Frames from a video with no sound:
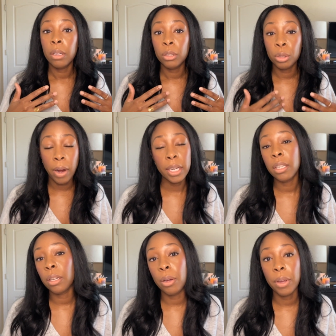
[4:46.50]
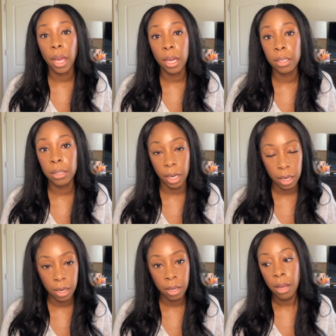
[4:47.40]
trying to locate
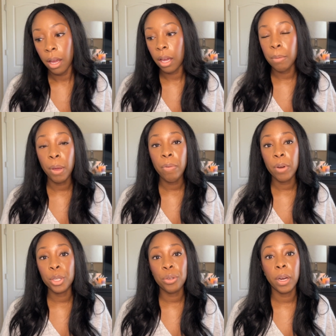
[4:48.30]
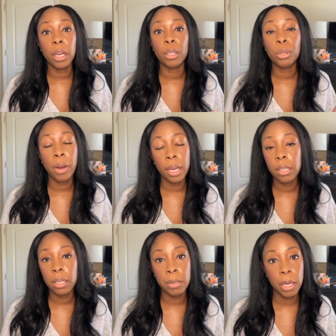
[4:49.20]
data. It can be frustrating trying
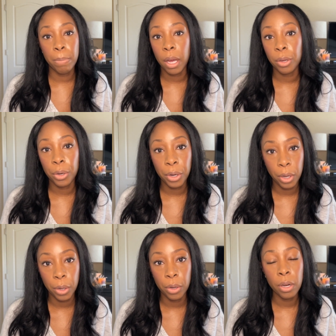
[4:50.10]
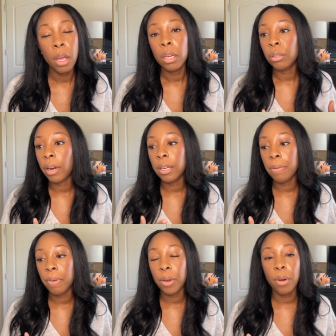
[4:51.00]
to debug your code, trying to
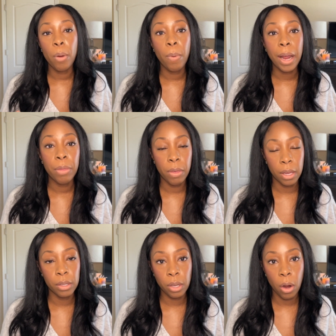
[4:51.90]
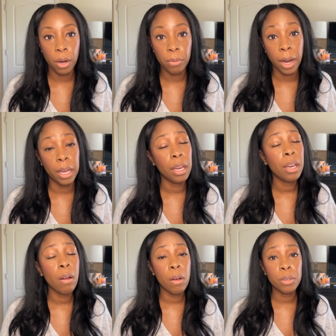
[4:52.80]
figure out why things aren't right. It
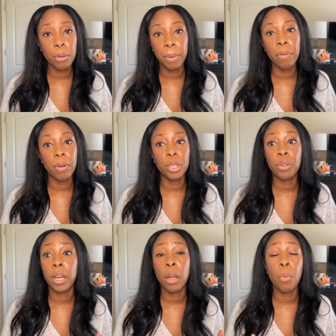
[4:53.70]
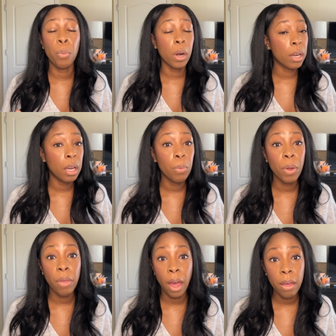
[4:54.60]
can also be frustrating working
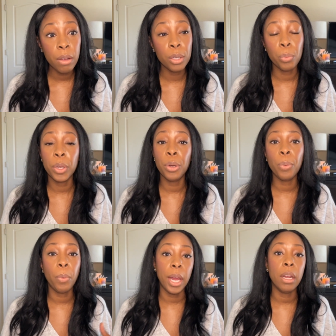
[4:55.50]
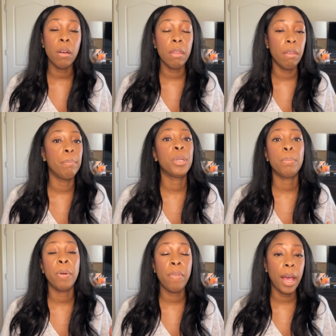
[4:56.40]
with others when you're waiting on them to
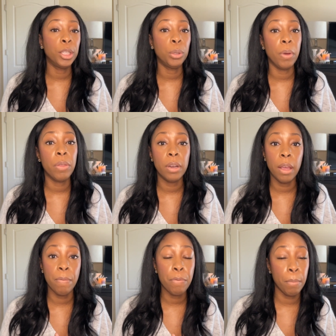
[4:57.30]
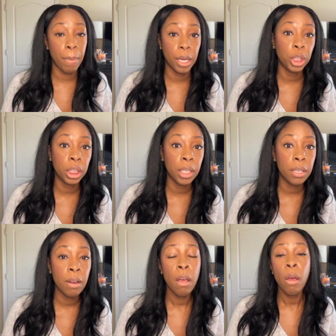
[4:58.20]
provide you with information